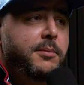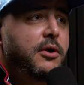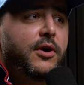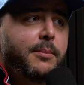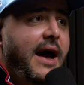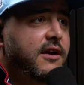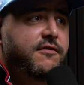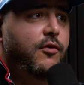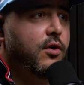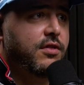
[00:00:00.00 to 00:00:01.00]
to be going back and
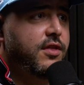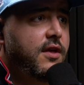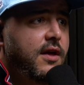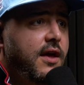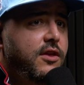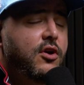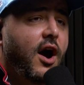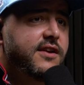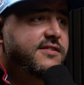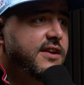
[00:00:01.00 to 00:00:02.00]
forth. You
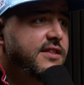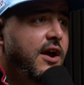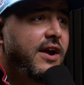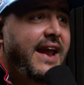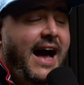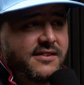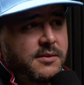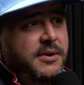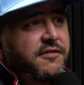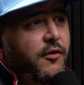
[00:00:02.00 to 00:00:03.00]
got to sit there. It has to
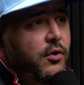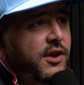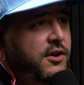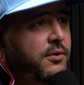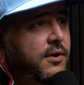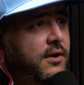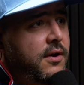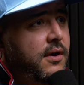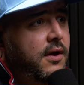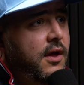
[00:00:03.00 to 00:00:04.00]
be for you.
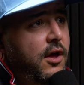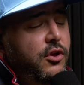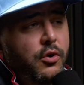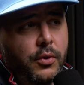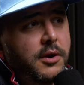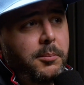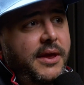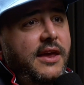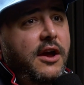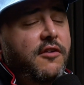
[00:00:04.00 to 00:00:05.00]
You wouldn't
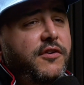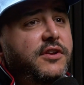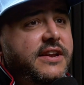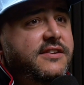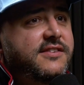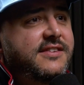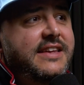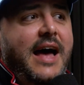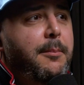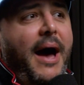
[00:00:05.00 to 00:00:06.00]
be here if you didn't see
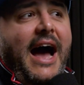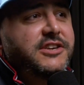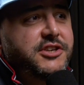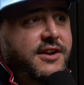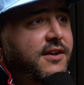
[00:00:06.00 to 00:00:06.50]
that passion.